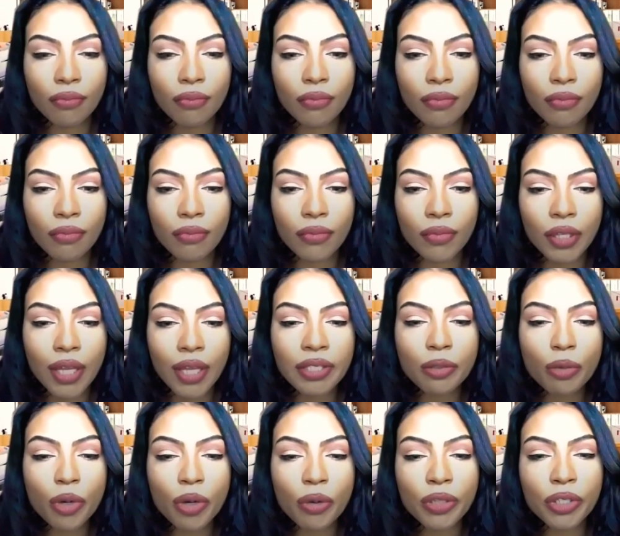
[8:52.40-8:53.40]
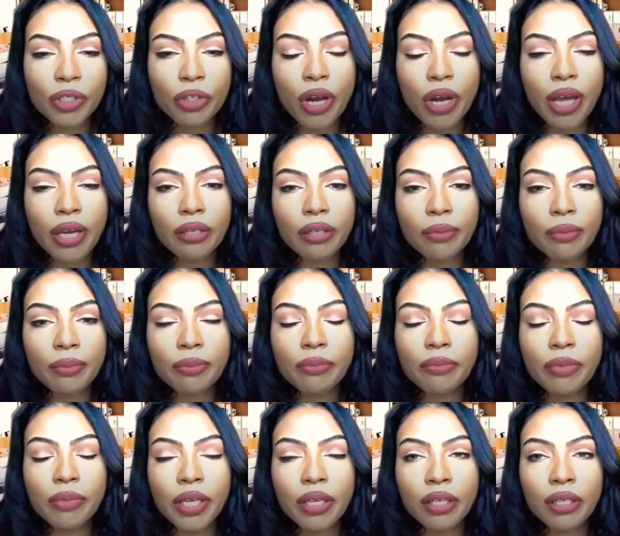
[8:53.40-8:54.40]
That's what we try to
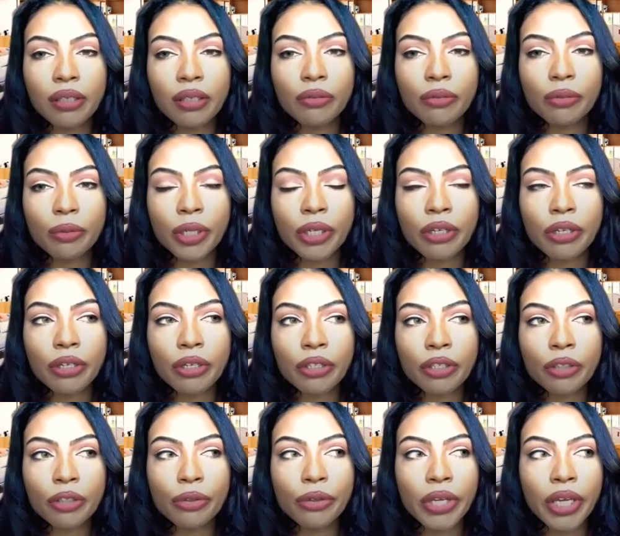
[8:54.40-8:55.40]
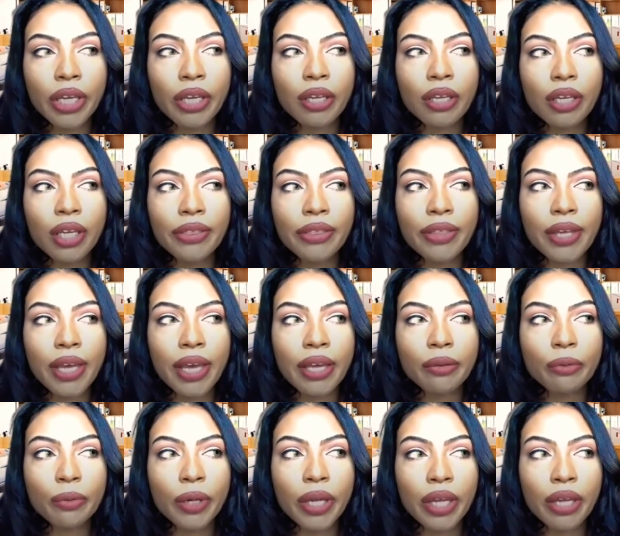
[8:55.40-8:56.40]
be. We're unique in that
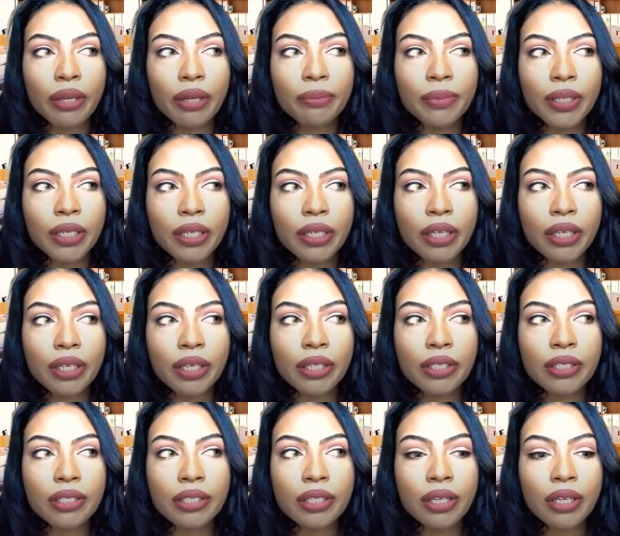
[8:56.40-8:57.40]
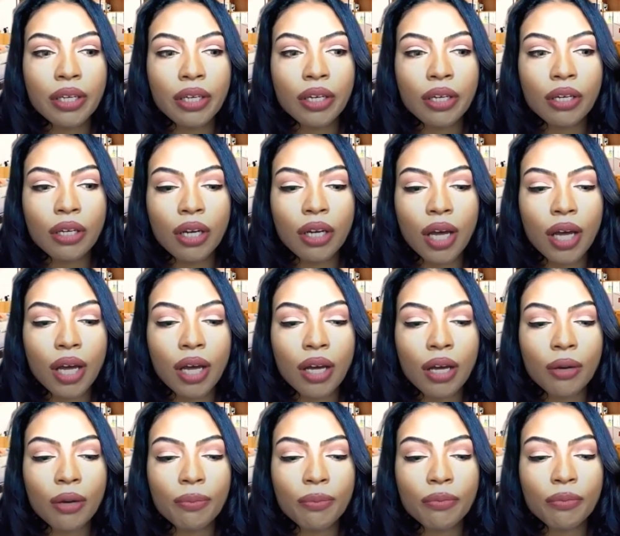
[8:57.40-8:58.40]
way, because
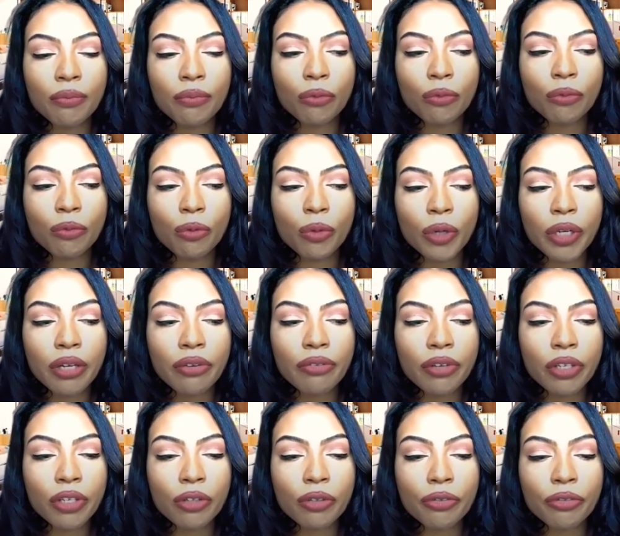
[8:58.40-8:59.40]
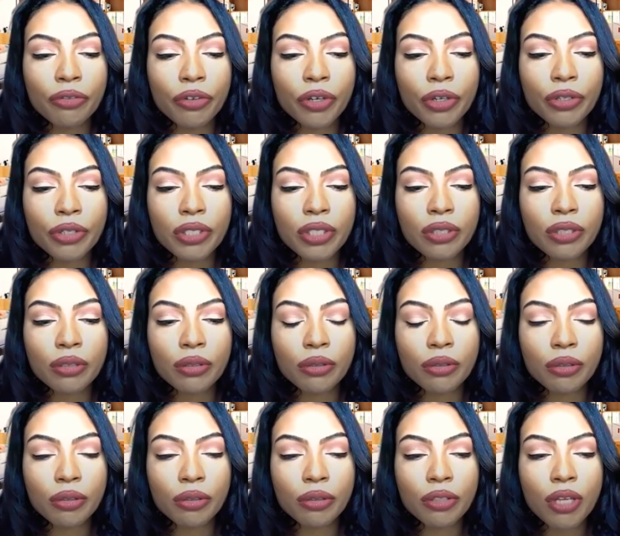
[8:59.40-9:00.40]
whenever you first
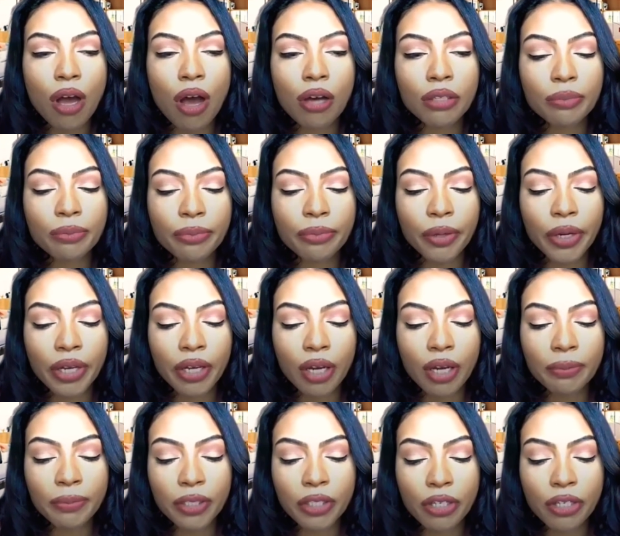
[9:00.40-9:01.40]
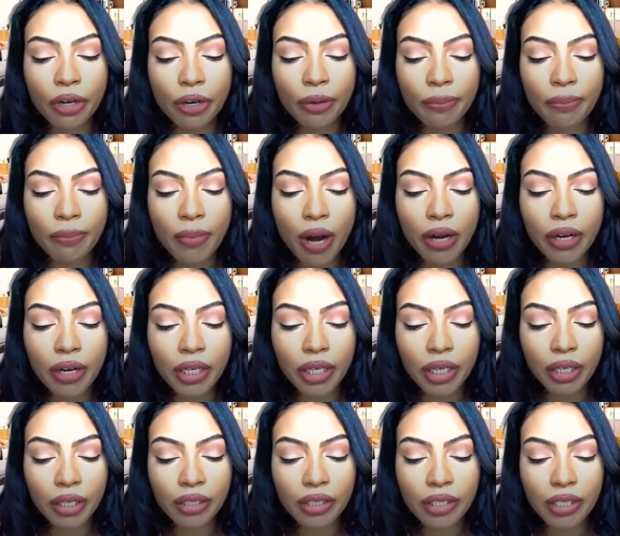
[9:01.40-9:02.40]
bring up the term
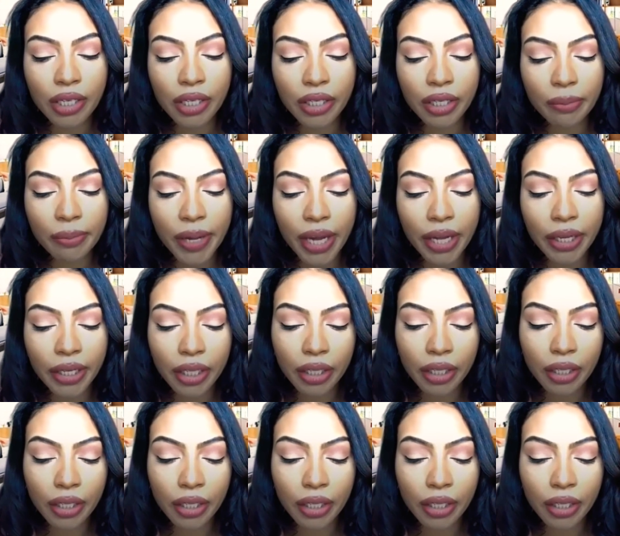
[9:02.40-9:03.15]
marketing to anybody,